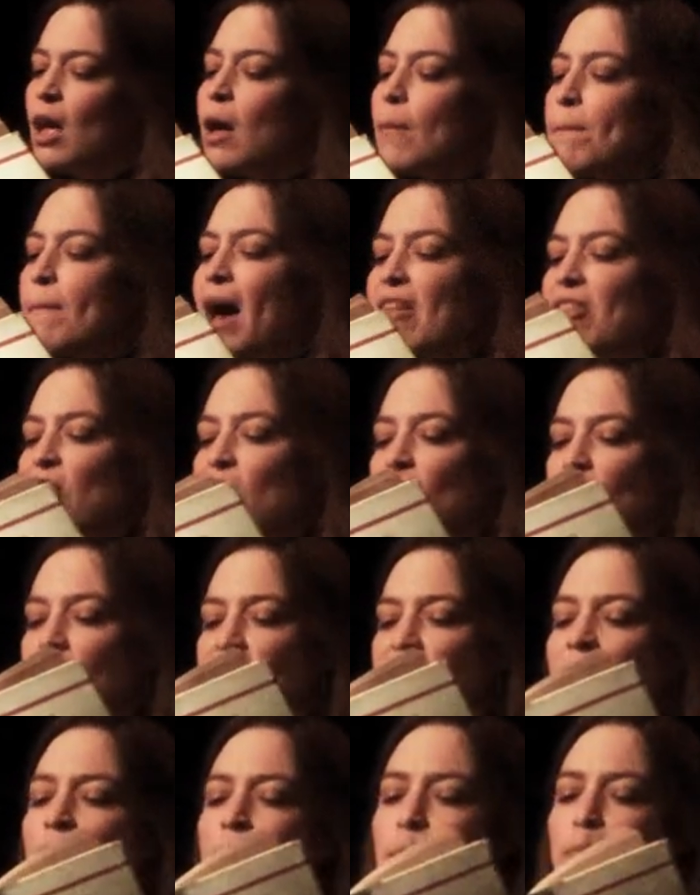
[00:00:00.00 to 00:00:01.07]

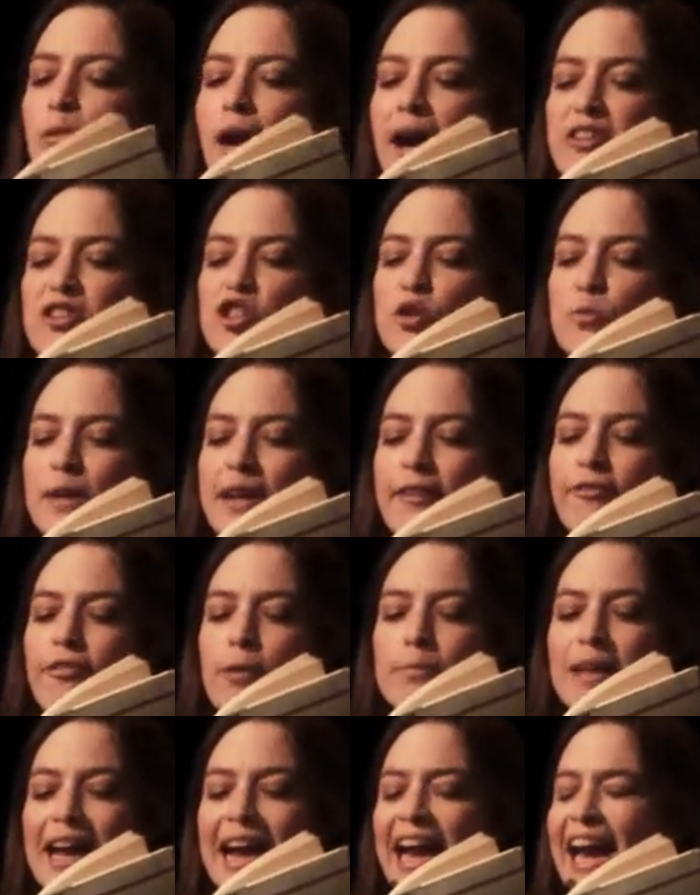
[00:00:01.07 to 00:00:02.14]
Mothers, brush me
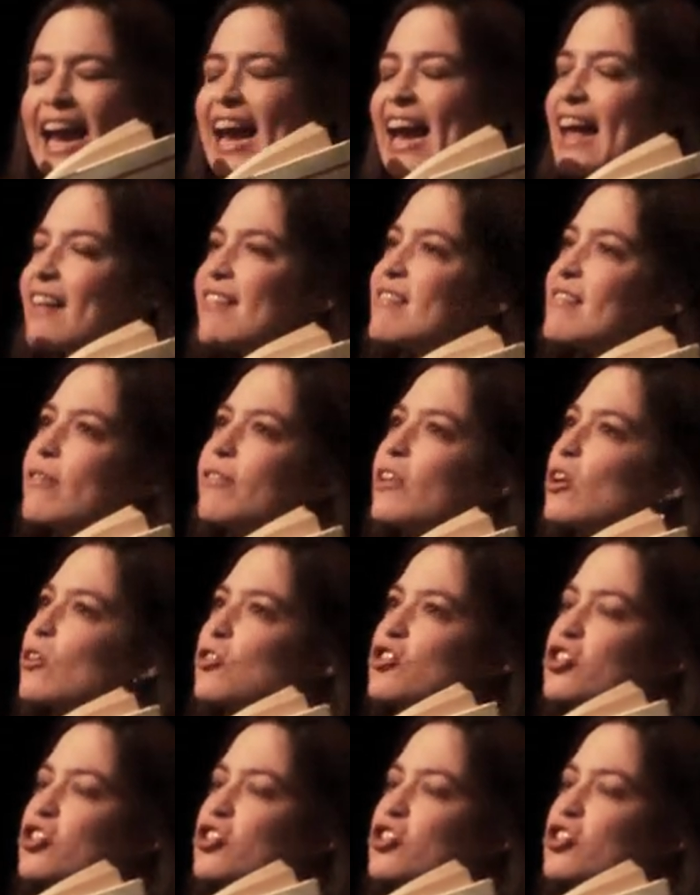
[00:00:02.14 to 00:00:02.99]
from the hands of your